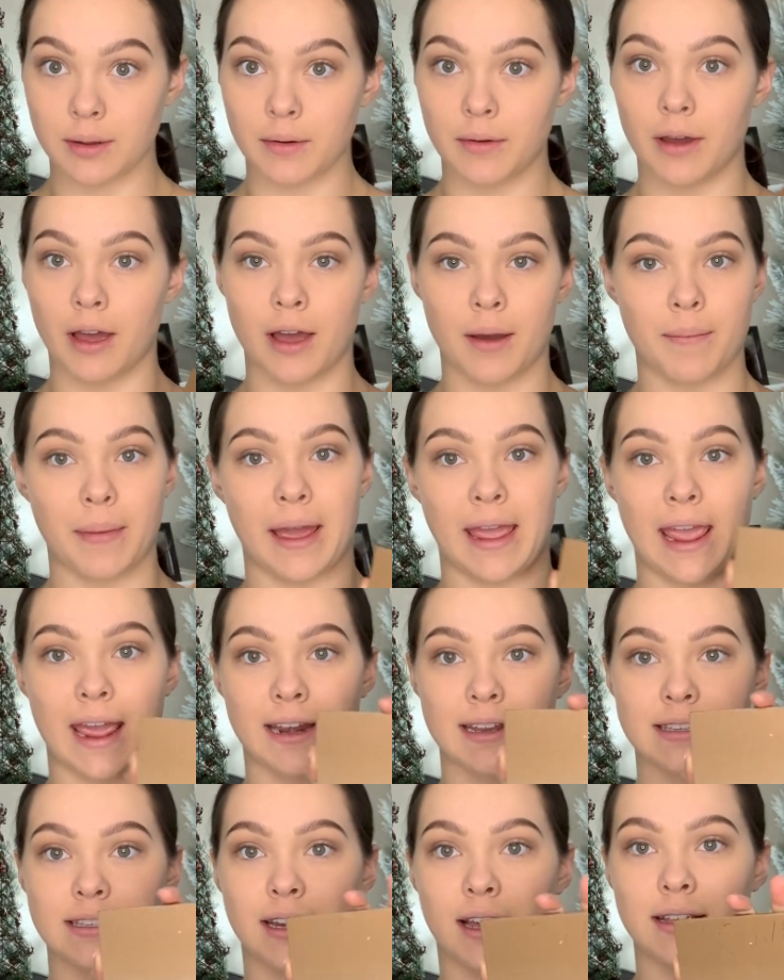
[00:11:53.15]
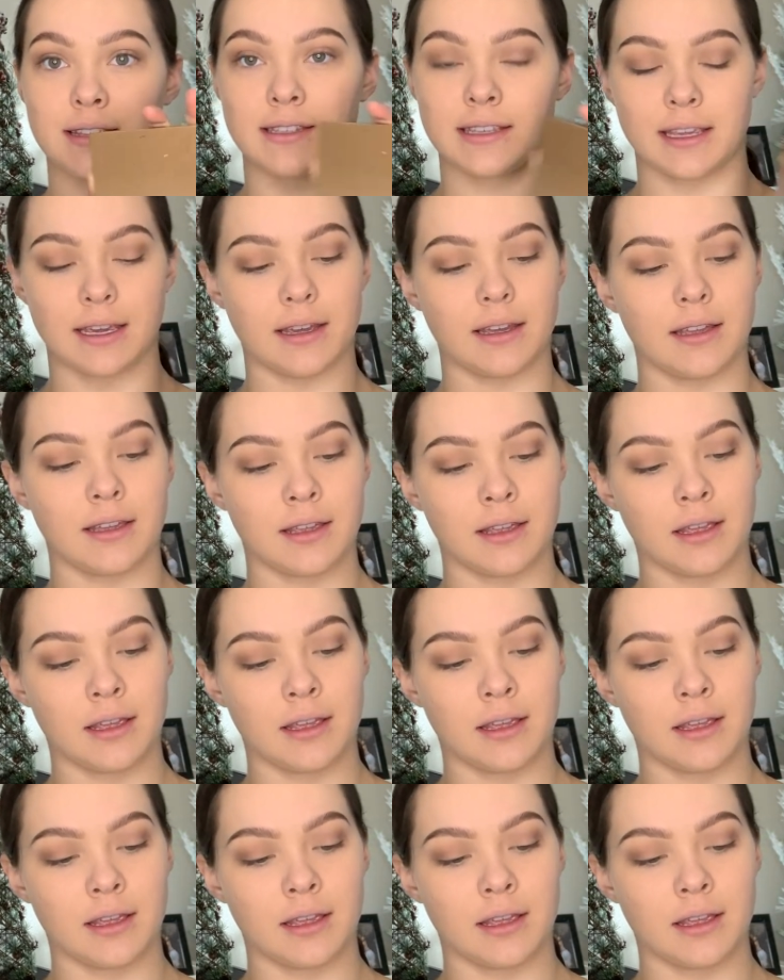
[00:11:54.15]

by Anastasia.